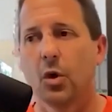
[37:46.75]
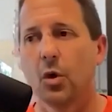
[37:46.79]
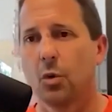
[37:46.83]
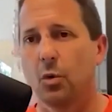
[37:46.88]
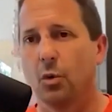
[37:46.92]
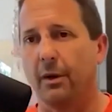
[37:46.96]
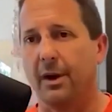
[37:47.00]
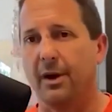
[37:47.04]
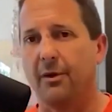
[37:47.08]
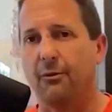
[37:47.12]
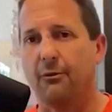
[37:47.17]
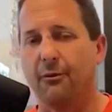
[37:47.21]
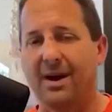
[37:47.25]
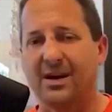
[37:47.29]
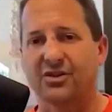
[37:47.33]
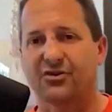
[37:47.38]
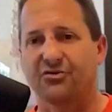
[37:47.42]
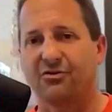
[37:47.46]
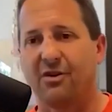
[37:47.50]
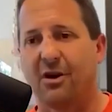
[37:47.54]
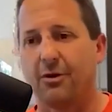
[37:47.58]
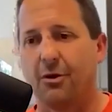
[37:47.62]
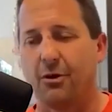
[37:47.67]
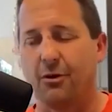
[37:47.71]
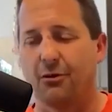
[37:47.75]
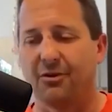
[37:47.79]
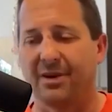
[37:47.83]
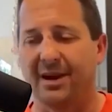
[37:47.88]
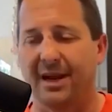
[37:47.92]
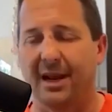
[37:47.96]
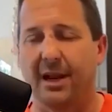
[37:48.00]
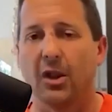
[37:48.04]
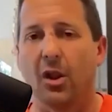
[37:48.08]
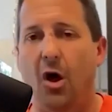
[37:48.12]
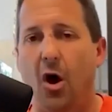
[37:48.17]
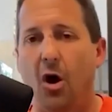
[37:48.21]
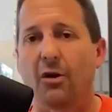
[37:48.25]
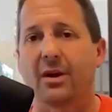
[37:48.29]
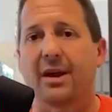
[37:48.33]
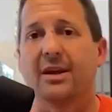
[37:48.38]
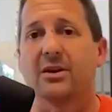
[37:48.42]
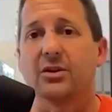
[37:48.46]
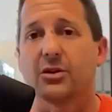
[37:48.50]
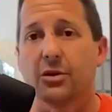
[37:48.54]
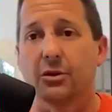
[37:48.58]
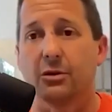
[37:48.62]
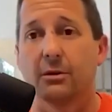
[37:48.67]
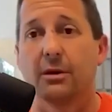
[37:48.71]
where a restaurant owner can log
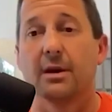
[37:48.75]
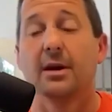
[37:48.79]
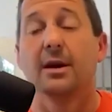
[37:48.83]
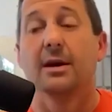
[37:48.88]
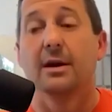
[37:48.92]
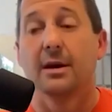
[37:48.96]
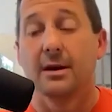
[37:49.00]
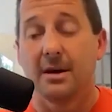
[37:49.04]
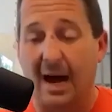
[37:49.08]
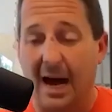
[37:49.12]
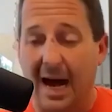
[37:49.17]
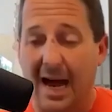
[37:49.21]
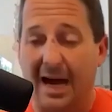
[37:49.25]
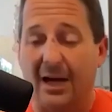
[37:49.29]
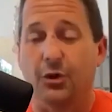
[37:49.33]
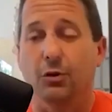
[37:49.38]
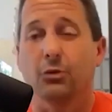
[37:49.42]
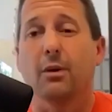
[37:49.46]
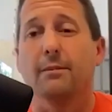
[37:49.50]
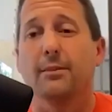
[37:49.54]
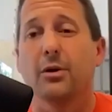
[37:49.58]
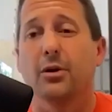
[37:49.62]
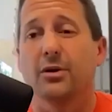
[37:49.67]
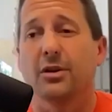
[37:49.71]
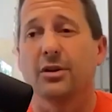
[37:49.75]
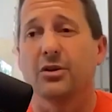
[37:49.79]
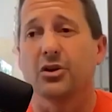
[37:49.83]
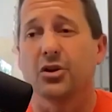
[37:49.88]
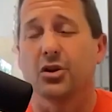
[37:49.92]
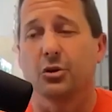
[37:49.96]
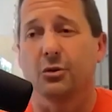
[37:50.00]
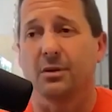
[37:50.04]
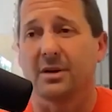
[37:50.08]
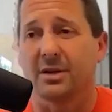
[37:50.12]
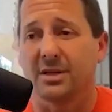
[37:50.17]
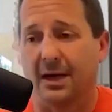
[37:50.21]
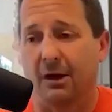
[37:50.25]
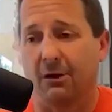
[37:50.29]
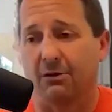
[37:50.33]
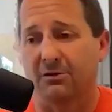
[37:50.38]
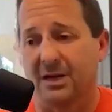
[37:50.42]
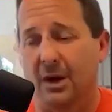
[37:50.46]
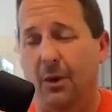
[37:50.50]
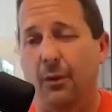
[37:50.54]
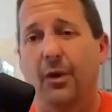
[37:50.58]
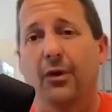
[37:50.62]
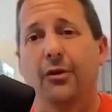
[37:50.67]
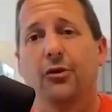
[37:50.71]
into. I do $1.2 million in sales.
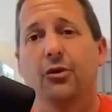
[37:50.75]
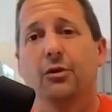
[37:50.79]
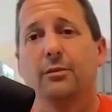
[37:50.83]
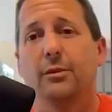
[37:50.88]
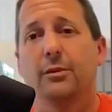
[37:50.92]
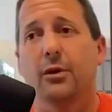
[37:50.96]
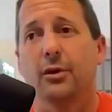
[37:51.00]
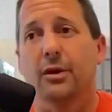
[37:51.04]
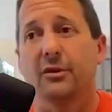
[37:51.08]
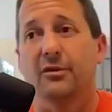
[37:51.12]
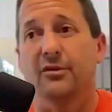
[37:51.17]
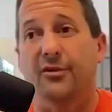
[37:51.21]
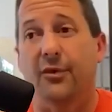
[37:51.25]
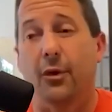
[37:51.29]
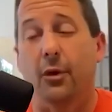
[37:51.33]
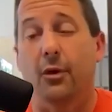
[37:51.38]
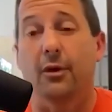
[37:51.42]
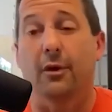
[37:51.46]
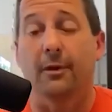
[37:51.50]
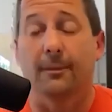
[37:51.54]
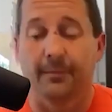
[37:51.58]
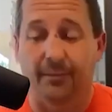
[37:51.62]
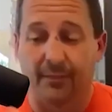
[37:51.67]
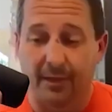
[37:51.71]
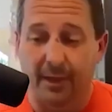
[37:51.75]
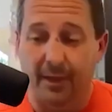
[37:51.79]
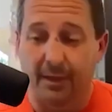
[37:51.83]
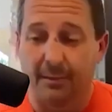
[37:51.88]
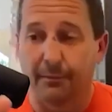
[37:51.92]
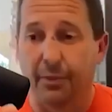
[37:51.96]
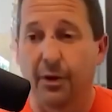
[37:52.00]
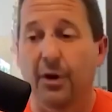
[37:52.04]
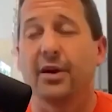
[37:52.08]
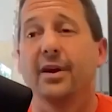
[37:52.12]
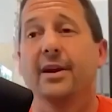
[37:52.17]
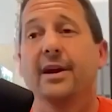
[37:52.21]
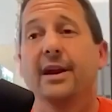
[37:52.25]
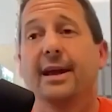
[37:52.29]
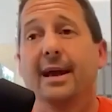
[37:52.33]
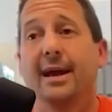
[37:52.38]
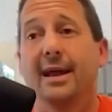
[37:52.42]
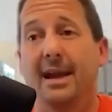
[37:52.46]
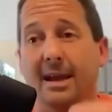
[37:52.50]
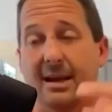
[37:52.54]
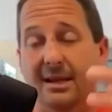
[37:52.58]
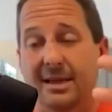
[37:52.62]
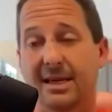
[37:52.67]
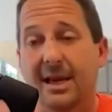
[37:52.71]
I want to do $1.4 million. Put it in,
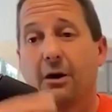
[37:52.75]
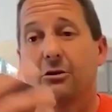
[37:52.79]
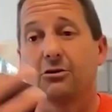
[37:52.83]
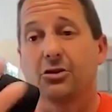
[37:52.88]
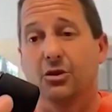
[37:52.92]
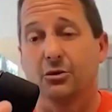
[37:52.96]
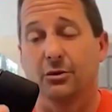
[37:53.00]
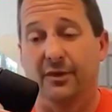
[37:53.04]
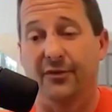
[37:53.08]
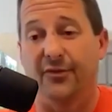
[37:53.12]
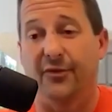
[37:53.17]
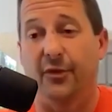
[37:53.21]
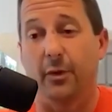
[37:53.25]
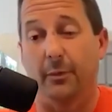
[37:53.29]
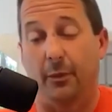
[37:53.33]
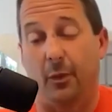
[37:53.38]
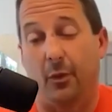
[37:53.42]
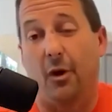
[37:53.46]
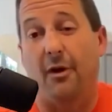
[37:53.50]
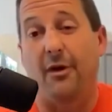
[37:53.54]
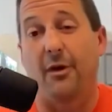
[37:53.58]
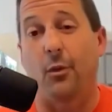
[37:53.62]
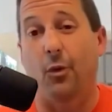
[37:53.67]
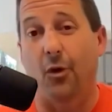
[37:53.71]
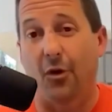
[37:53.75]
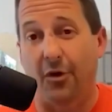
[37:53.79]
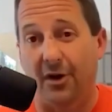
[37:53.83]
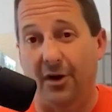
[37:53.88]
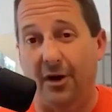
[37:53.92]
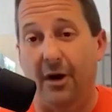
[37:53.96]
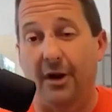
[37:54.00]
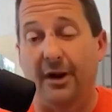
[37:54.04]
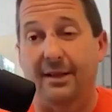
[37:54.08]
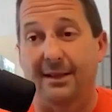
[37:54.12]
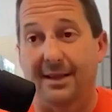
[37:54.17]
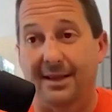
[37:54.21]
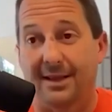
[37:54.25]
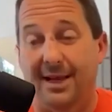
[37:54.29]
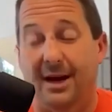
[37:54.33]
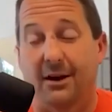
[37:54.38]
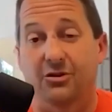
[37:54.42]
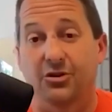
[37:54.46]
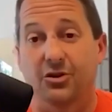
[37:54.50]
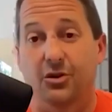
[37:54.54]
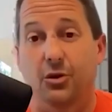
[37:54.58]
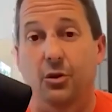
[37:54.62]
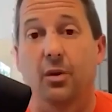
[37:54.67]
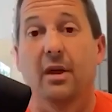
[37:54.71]
and it tells you the formula. We're already working on it. That
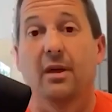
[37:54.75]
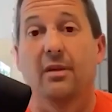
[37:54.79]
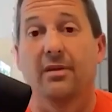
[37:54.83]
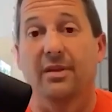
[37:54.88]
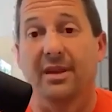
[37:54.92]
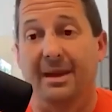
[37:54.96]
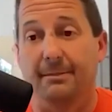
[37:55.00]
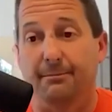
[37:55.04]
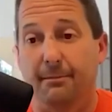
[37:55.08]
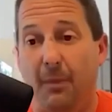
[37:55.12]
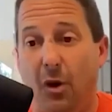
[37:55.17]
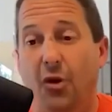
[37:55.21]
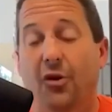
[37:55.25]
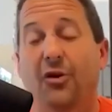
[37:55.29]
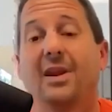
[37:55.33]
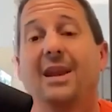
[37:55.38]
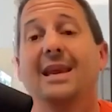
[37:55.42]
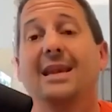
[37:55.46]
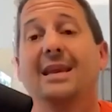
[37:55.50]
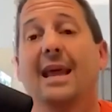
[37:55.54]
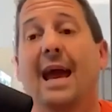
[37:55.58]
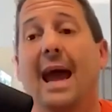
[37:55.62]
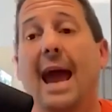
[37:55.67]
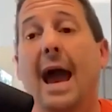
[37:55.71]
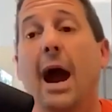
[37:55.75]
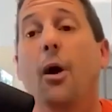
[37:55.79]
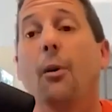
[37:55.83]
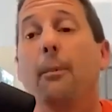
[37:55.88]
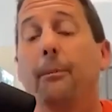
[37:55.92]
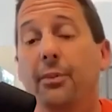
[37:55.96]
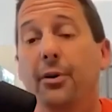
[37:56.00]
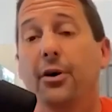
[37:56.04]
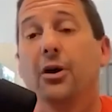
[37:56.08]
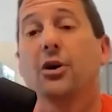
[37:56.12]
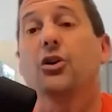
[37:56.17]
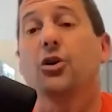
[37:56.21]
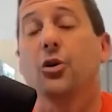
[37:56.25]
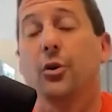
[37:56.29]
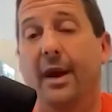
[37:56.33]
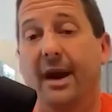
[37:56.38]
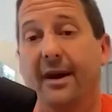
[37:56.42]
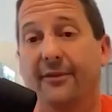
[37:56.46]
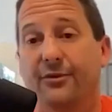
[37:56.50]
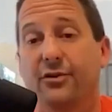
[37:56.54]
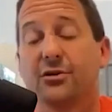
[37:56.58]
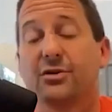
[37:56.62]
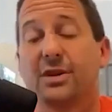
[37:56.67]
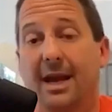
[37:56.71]
tells you the marketing output you
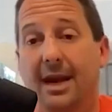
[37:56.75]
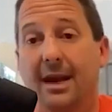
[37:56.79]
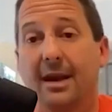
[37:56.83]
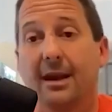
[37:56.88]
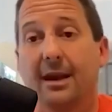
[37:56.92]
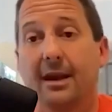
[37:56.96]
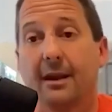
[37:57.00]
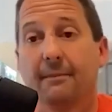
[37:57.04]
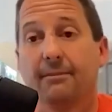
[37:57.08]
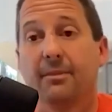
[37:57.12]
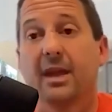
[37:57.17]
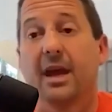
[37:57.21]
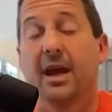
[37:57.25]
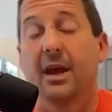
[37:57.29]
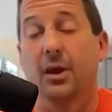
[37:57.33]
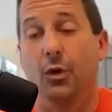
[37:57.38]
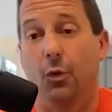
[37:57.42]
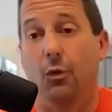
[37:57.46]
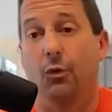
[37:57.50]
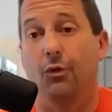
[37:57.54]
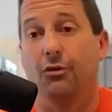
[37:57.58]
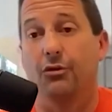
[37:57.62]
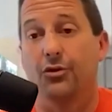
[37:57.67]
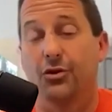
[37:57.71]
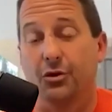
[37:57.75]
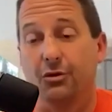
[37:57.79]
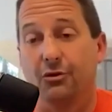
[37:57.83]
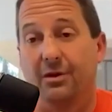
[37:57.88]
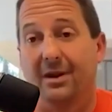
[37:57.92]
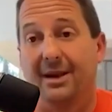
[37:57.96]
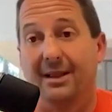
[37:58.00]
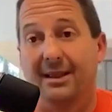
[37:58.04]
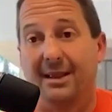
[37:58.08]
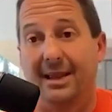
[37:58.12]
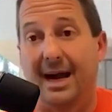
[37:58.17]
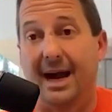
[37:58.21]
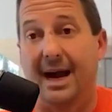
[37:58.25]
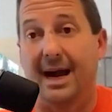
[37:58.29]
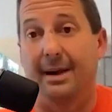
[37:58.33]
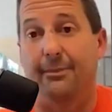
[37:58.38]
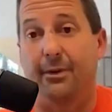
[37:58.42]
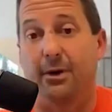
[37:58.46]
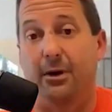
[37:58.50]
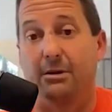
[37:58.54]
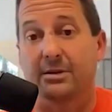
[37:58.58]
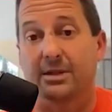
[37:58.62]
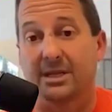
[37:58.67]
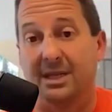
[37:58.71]
have to take in order to get the
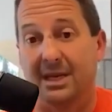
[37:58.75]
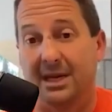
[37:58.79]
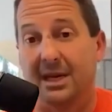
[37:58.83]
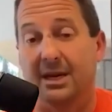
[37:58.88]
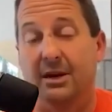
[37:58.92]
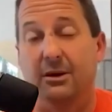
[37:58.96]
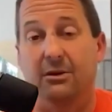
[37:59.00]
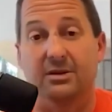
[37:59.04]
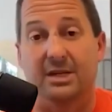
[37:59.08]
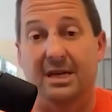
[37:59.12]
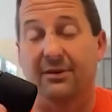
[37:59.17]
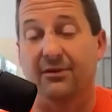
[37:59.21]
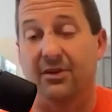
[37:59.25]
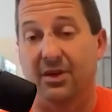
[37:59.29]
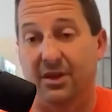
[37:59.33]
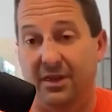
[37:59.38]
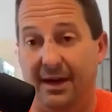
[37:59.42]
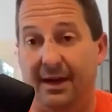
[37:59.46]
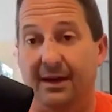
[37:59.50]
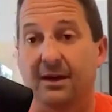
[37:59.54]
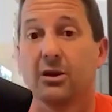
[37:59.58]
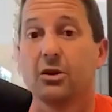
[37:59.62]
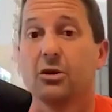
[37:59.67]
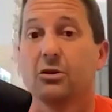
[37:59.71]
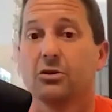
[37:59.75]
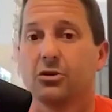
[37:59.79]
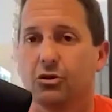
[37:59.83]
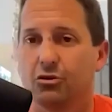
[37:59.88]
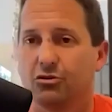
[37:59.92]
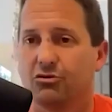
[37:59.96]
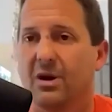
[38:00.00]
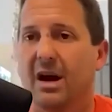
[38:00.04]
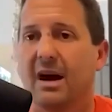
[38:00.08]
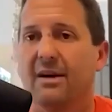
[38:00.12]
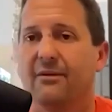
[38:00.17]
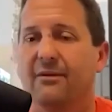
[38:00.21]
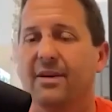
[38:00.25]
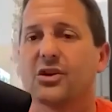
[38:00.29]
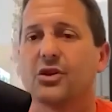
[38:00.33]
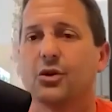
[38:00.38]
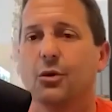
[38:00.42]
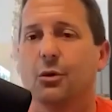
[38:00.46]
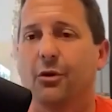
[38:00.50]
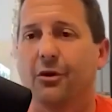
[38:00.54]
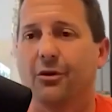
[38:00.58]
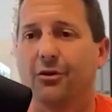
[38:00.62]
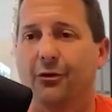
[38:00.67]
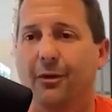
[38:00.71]
eyeballs, the ears, everything to drive that
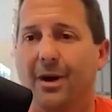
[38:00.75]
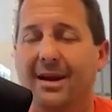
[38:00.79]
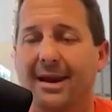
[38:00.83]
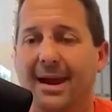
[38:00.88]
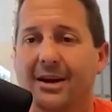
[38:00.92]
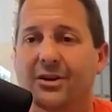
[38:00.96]
$200,000